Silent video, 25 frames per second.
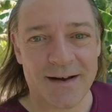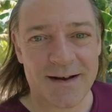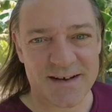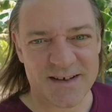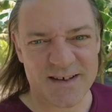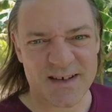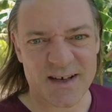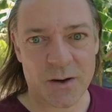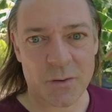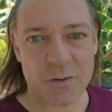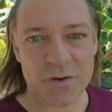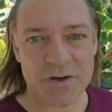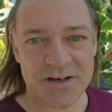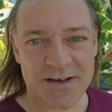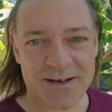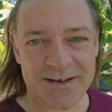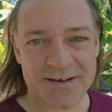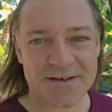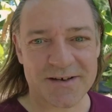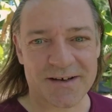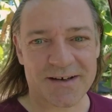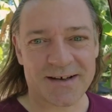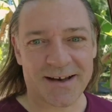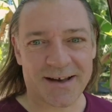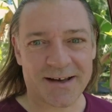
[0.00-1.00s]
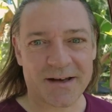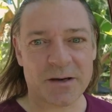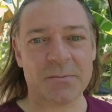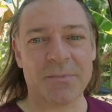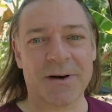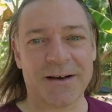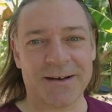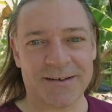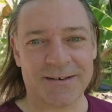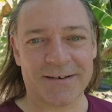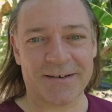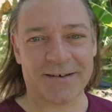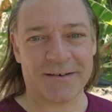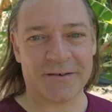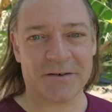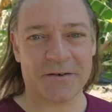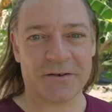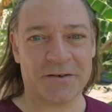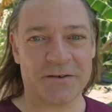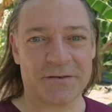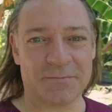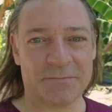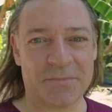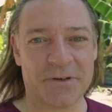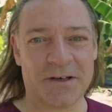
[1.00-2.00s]
as low as it is in late May in
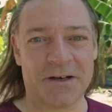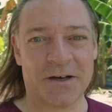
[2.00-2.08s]
England.